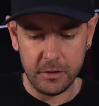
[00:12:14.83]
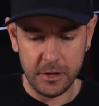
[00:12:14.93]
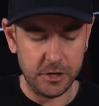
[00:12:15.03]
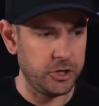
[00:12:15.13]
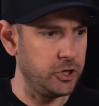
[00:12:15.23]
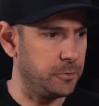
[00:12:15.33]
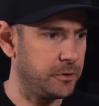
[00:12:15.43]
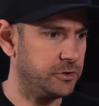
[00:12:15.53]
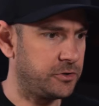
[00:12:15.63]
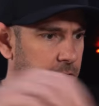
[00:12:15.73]
the Cube
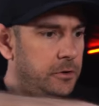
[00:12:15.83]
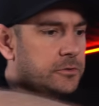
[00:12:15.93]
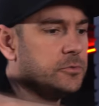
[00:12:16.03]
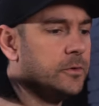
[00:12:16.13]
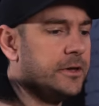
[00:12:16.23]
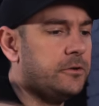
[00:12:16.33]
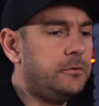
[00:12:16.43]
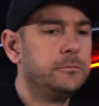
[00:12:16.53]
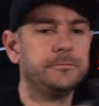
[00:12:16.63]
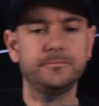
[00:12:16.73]
Controls
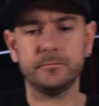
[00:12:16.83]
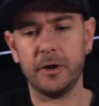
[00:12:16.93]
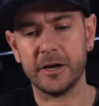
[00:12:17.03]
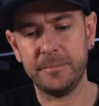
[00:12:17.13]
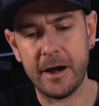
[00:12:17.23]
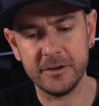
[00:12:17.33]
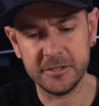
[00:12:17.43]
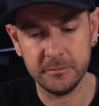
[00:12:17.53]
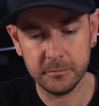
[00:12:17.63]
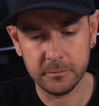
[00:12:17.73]
wheel by
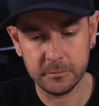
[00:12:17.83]
comparison,